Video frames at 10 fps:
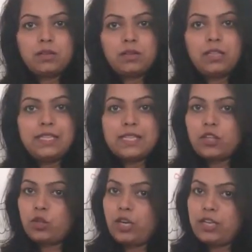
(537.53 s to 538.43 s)
these are
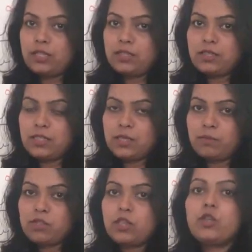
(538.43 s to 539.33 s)
the
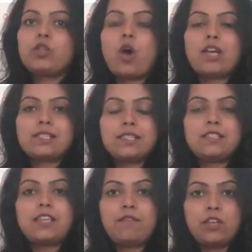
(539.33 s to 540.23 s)
criticisms to the Austin's
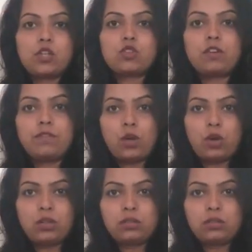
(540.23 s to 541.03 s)
definition of law.